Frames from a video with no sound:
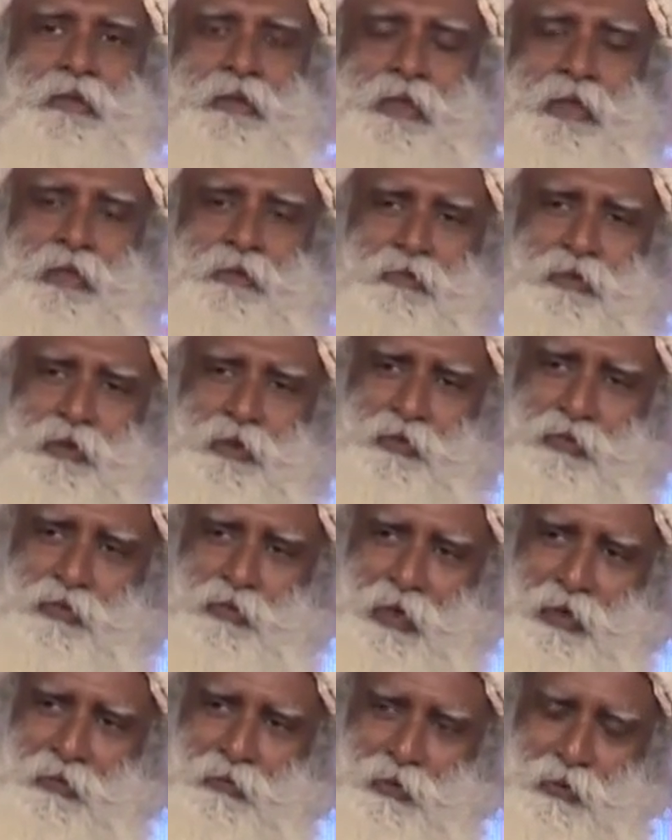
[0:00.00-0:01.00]
Even if
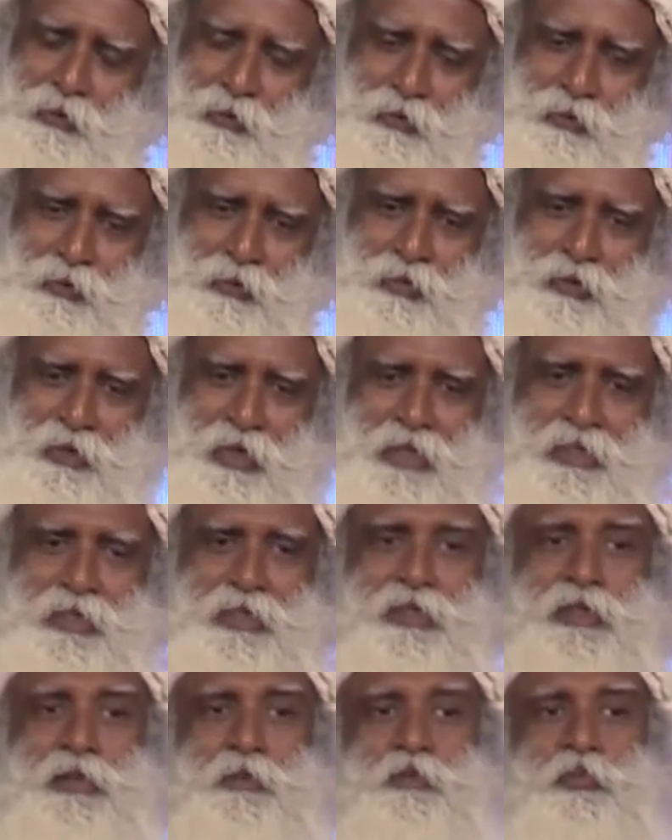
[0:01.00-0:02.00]
you have to use a
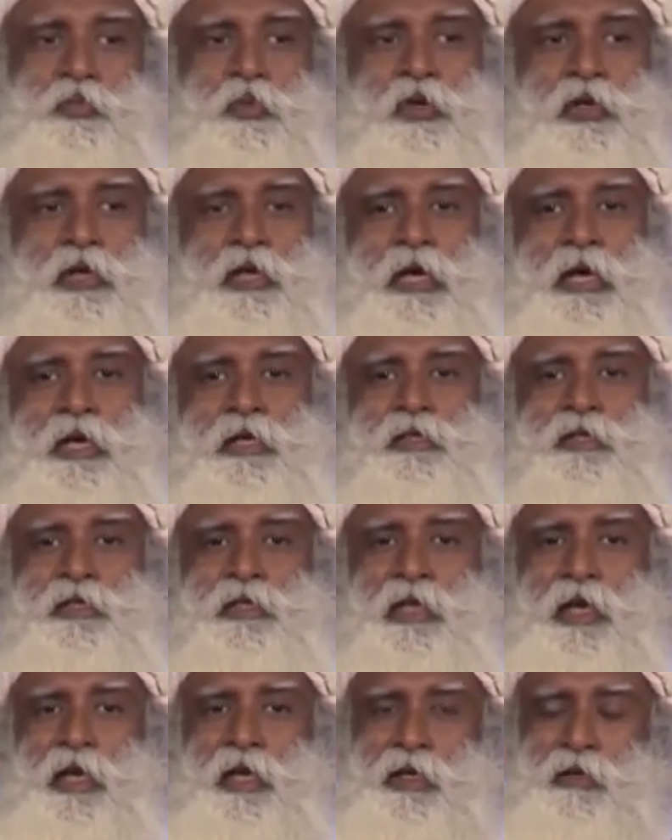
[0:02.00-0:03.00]
simple
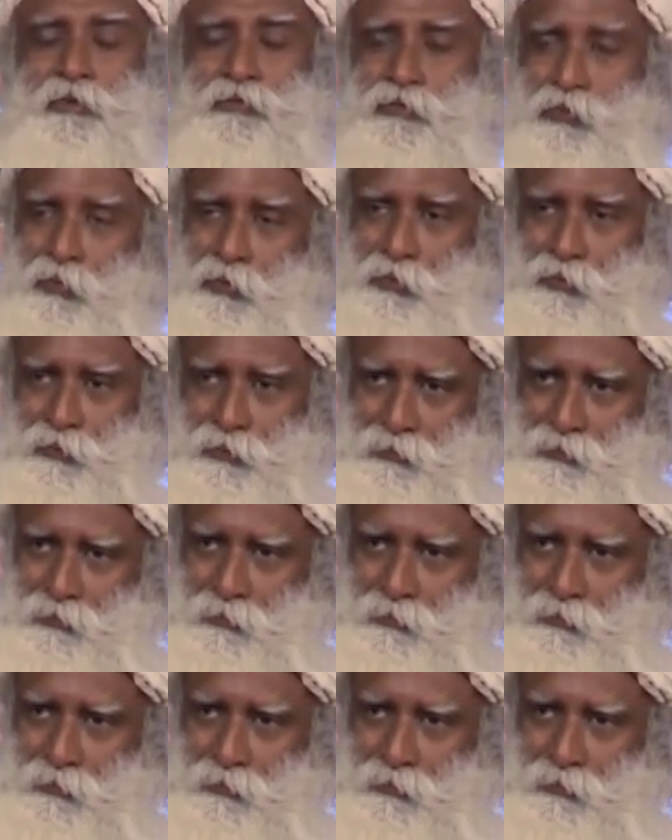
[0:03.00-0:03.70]
gadget like a phone,